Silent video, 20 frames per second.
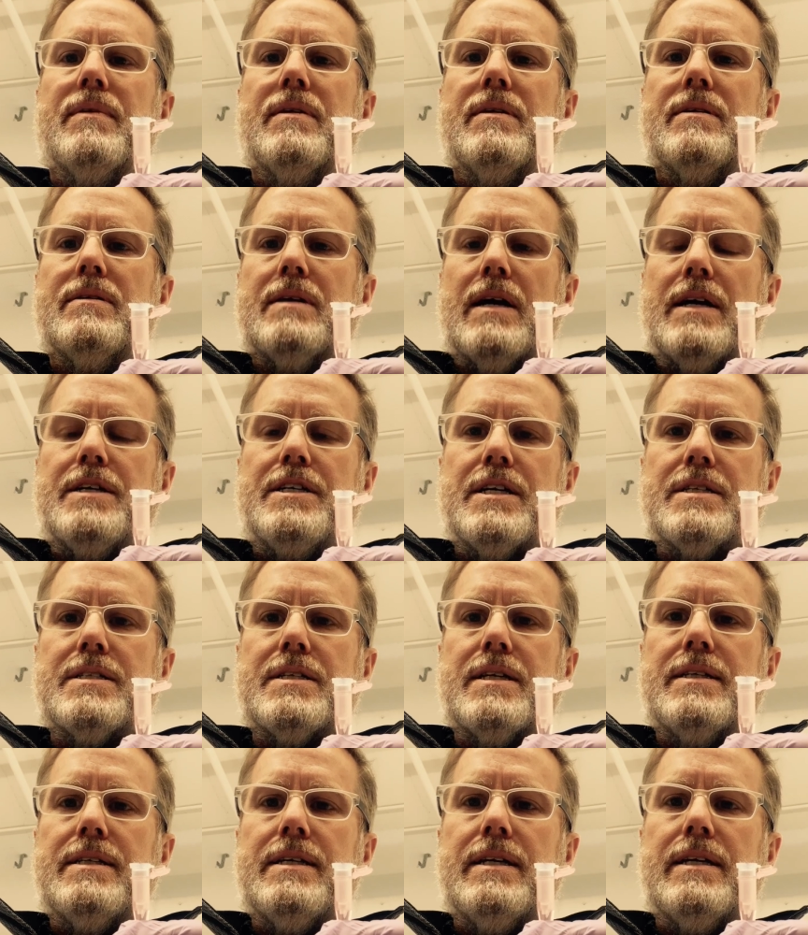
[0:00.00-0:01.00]

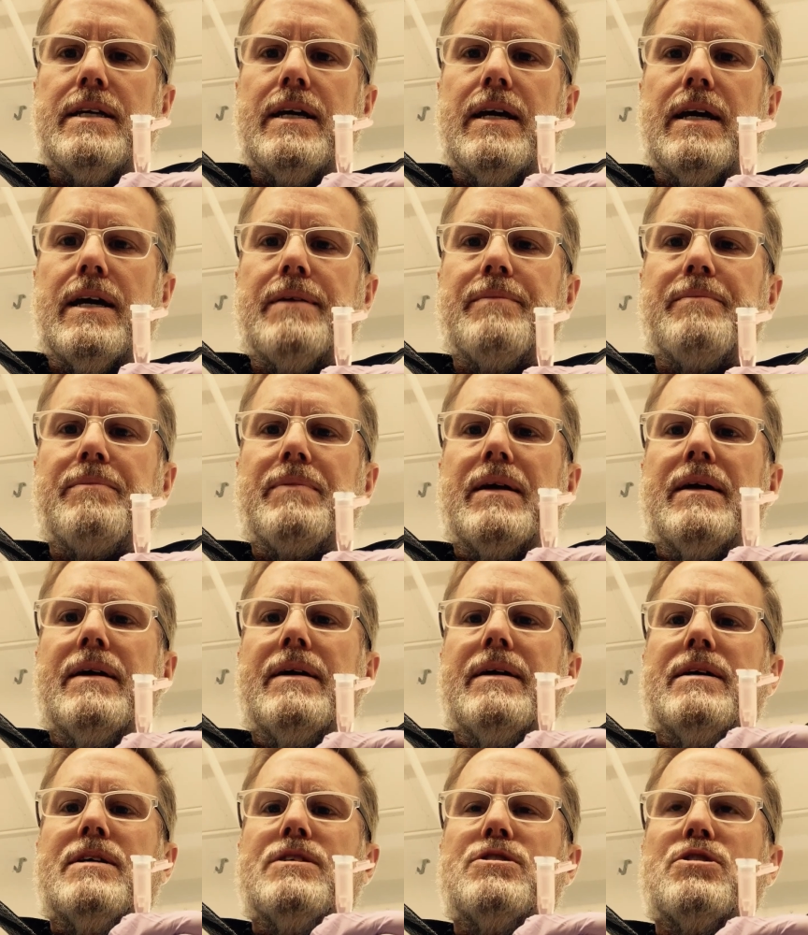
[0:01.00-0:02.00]
digesting DNA.
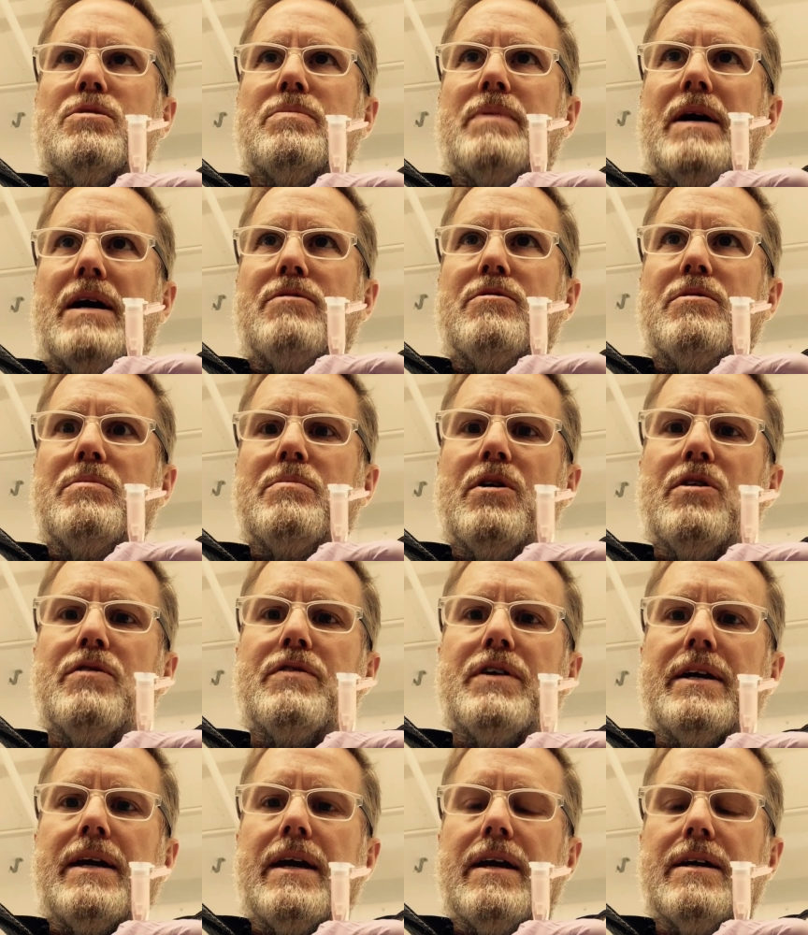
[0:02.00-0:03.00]
So by
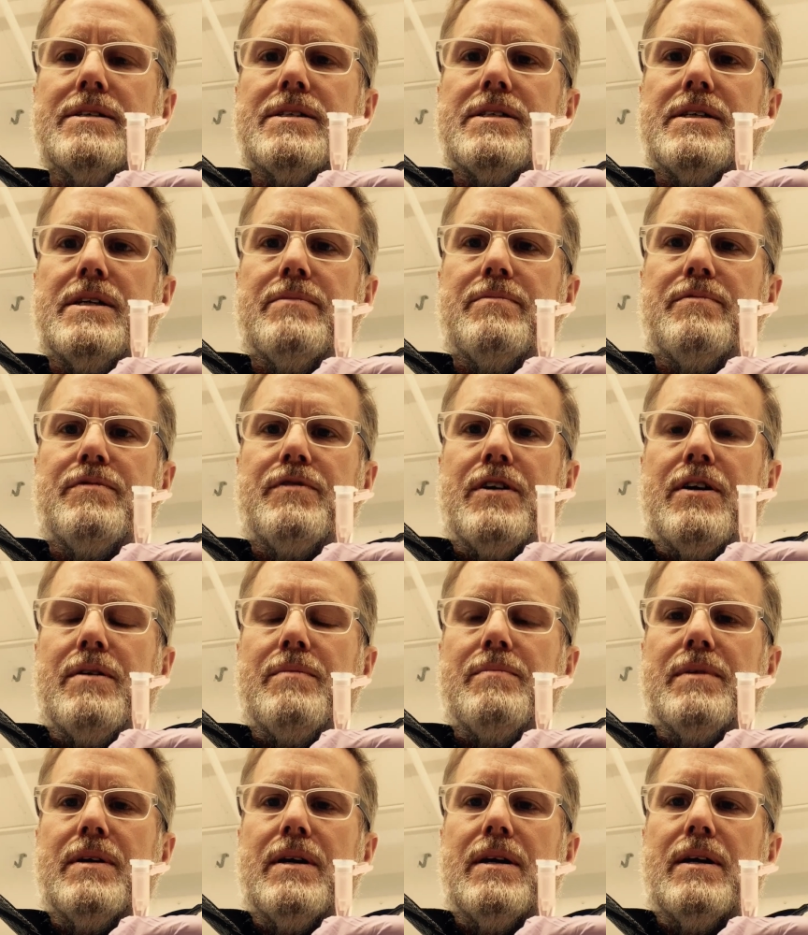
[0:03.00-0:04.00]
removing calcium
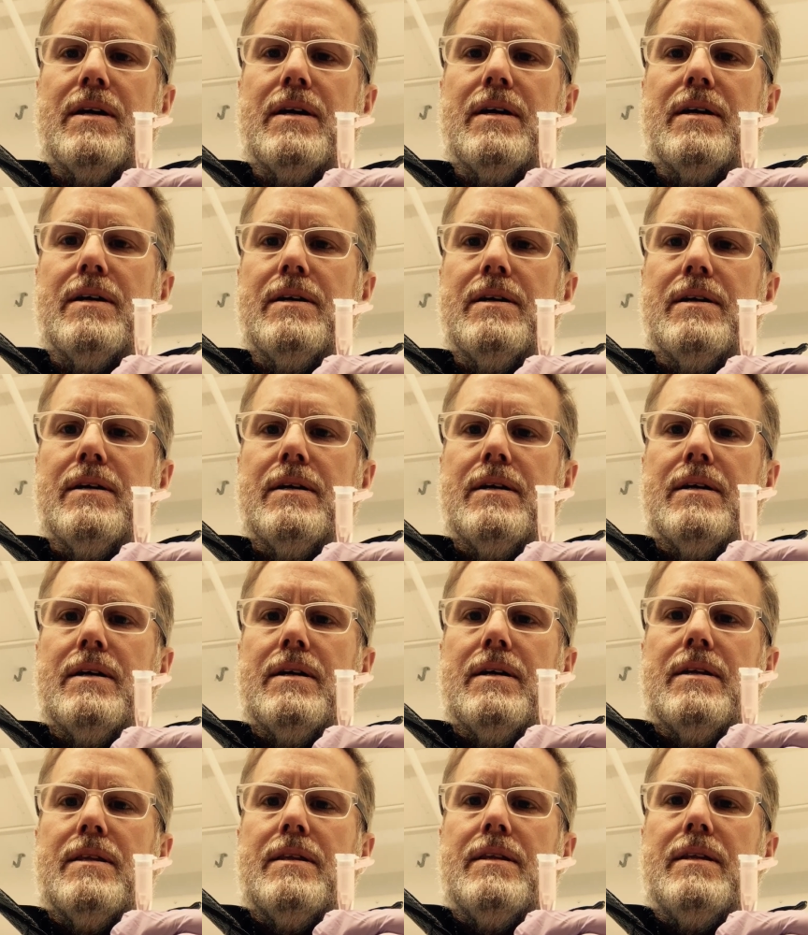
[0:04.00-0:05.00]
from
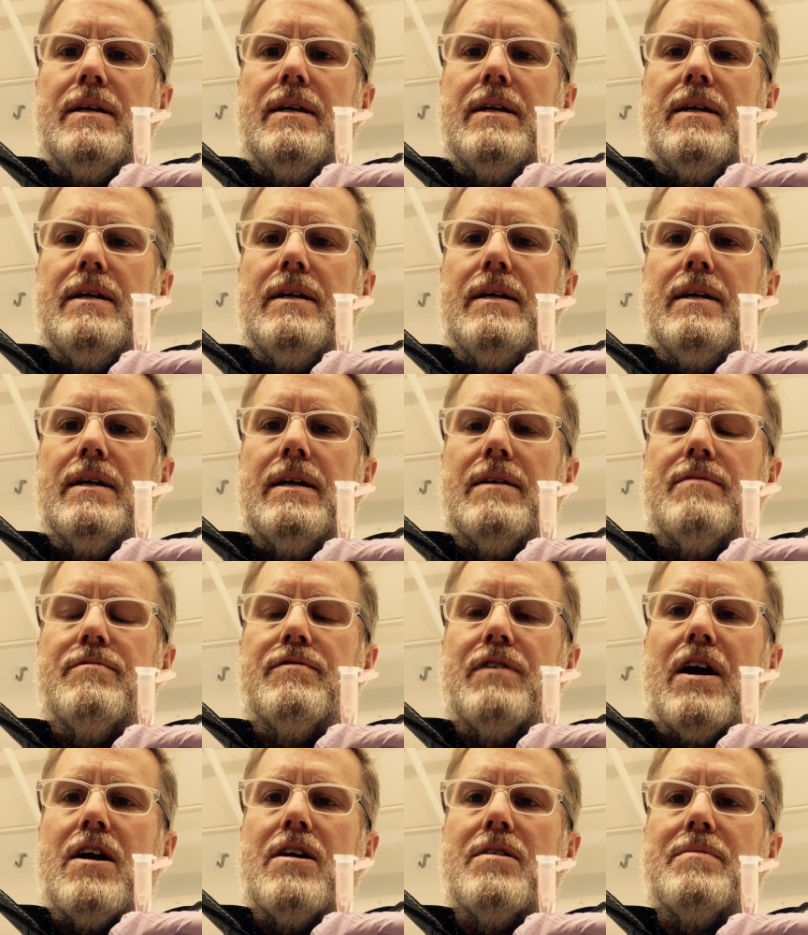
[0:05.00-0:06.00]
the
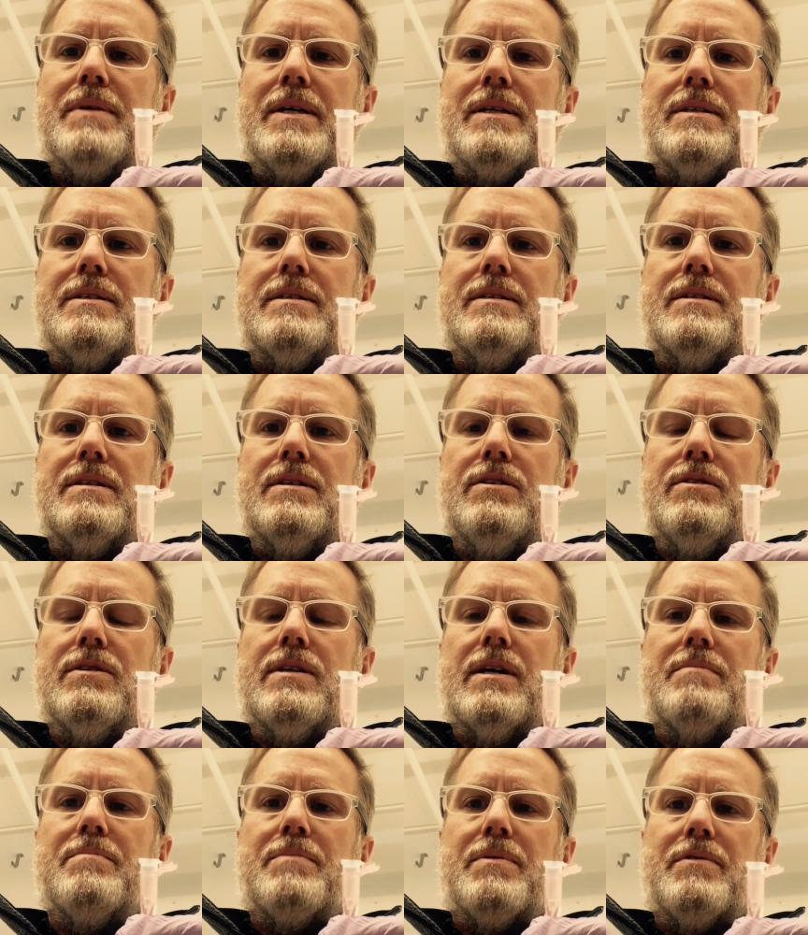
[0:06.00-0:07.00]
environment, you
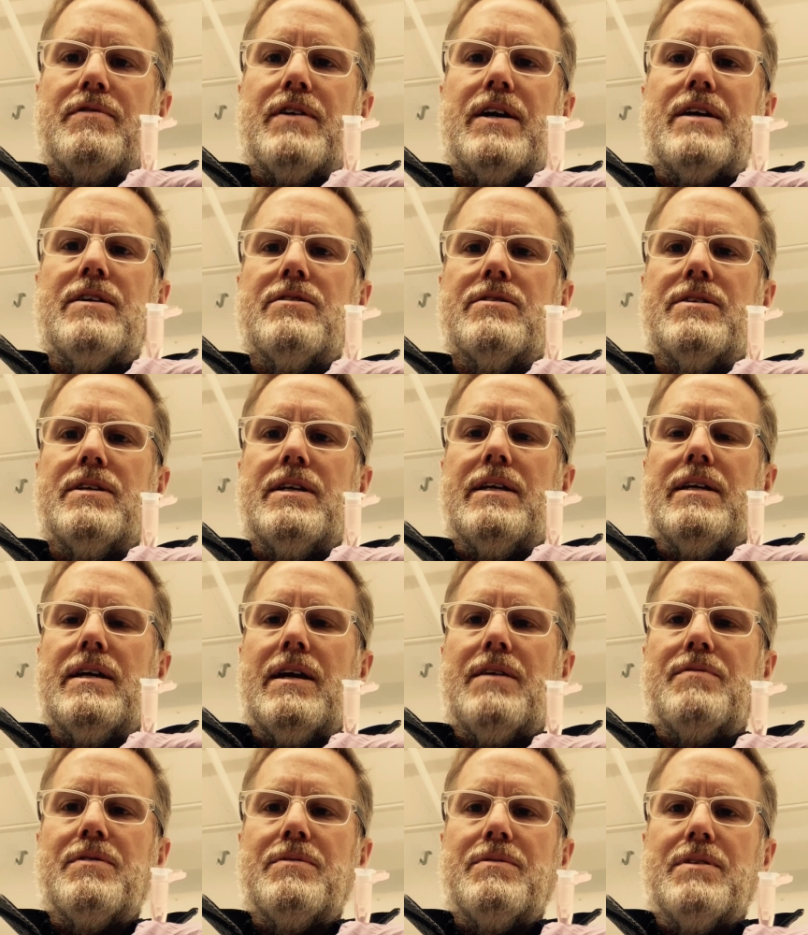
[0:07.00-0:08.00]
can prevent your DNA
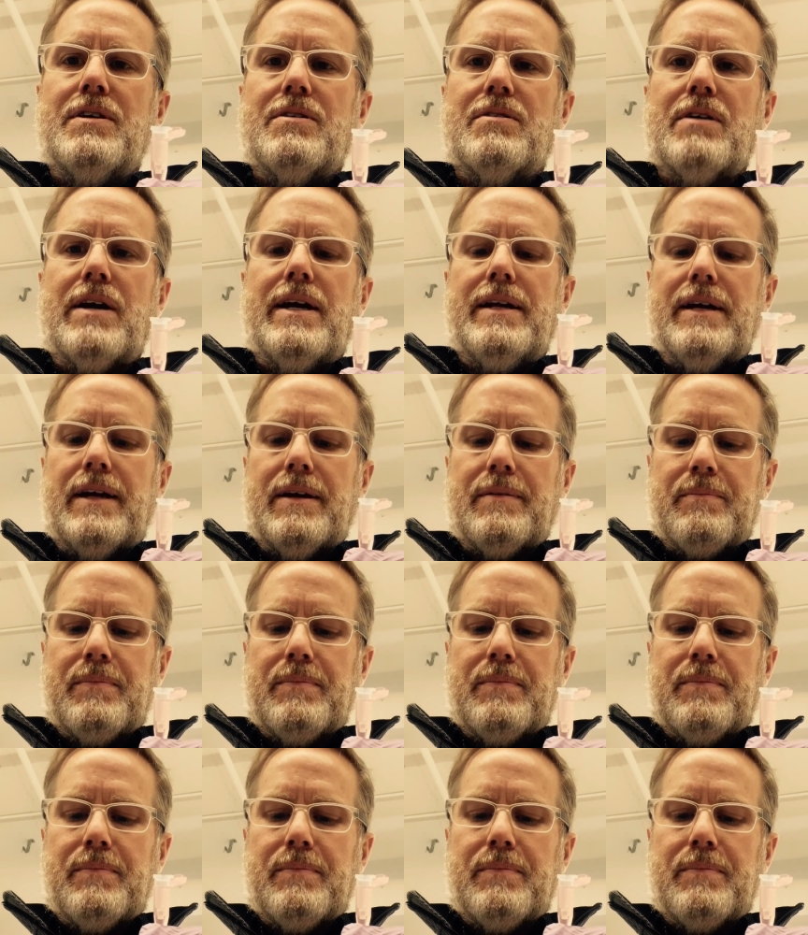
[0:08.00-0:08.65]
from degrading.